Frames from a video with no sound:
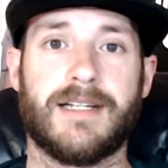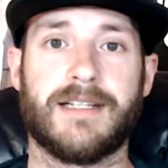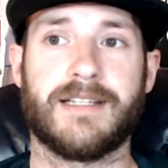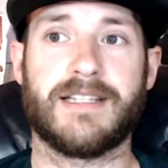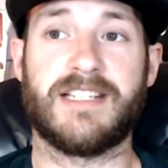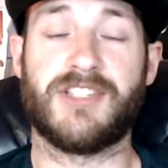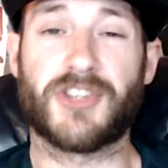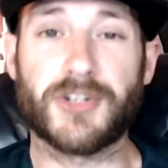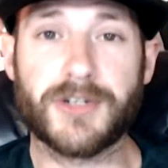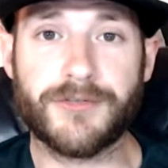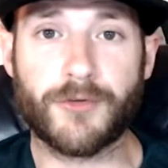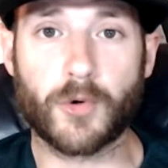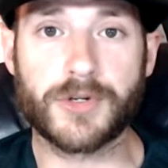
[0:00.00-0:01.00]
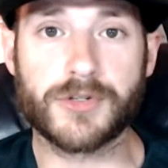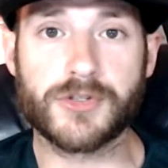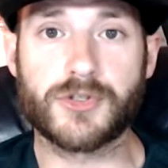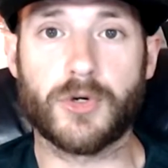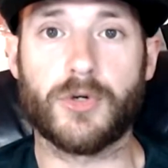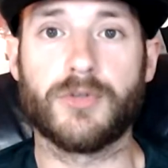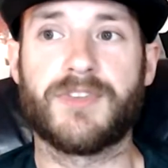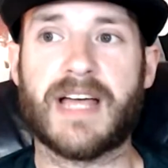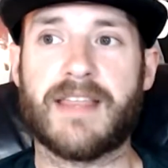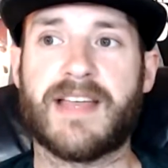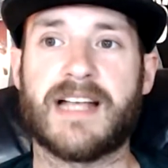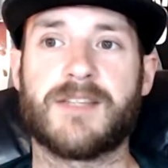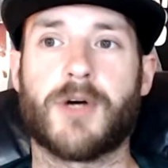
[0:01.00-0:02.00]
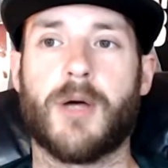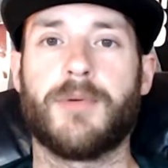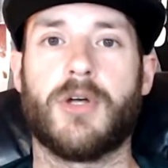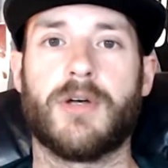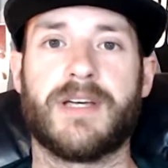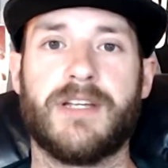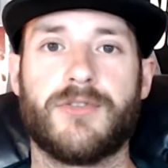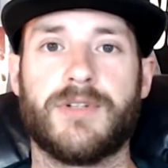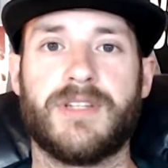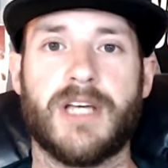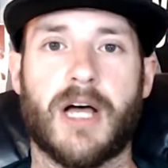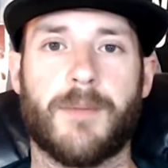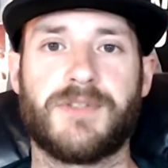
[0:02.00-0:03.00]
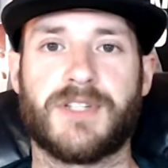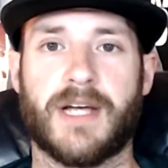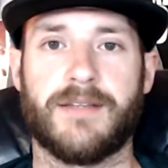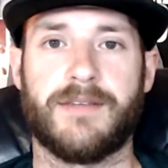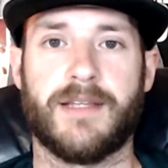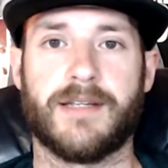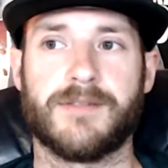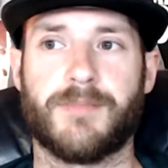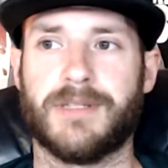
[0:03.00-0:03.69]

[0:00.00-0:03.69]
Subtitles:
He's 34 years old. That's probably all hindering the upside things.